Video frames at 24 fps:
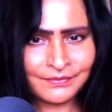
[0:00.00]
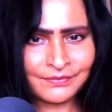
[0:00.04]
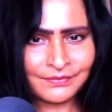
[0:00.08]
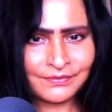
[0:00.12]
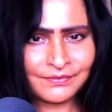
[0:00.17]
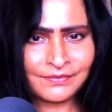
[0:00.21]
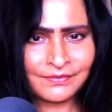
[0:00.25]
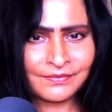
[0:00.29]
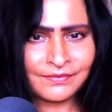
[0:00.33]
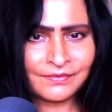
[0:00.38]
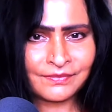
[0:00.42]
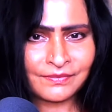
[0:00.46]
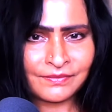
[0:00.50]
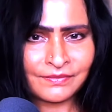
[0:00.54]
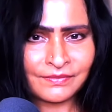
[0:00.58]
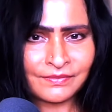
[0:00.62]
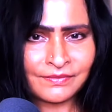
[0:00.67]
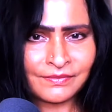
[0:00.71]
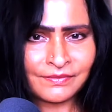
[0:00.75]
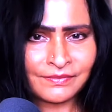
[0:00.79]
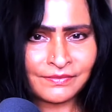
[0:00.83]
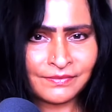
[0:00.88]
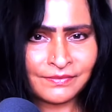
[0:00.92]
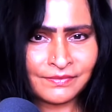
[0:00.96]

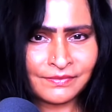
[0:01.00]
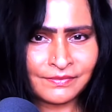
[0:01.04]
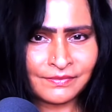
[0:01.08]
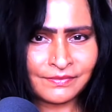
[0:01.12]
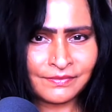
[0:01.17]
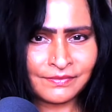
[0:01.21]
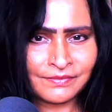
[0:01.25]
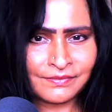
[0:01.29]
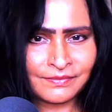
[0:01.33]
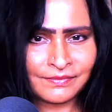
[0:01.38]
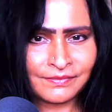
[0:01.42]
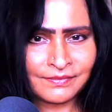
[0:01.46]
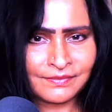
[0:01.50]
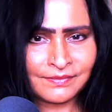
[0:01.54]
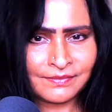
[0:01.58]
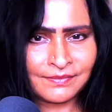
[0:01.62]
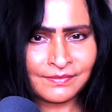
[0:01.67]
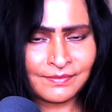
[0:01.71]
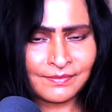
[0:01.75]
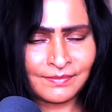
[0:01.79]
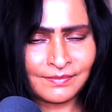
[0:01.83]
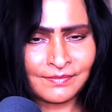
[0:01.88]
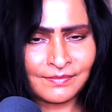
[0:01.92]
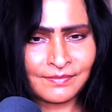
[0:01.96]

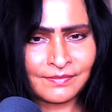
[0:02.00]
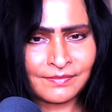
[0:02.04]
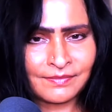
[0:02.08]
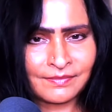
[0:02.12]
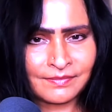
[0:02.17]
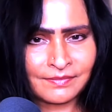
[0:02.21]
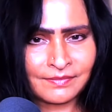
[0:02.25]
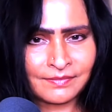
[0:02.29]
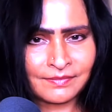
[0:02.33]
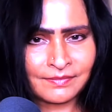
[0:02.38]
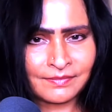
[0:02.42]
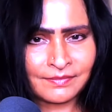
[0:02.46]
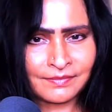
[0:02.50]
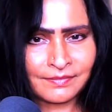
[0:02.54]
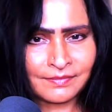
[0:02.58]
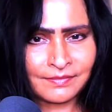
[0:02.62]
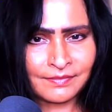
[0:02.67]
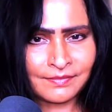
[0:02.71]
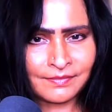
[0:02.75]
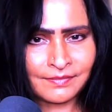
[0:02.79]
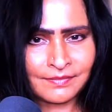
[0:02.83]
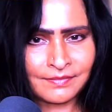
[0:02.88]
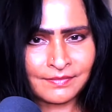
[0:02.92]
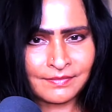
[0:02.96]

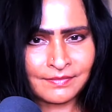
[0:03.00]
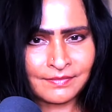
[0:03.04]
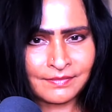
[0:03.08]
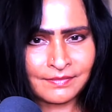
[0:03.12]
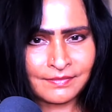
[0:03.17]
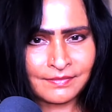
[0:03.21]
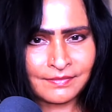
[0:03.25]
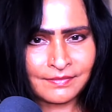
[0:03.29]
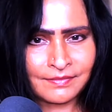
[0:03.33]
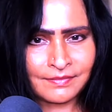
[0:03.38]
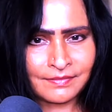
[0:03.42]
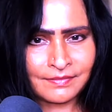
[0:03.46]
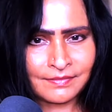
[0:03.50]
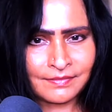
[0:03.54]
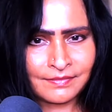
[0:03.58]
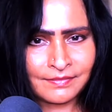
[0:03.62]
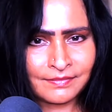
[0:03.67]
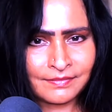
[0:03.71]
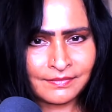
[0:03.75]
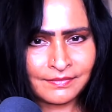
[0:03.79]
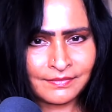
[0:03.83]
Nobody speaks.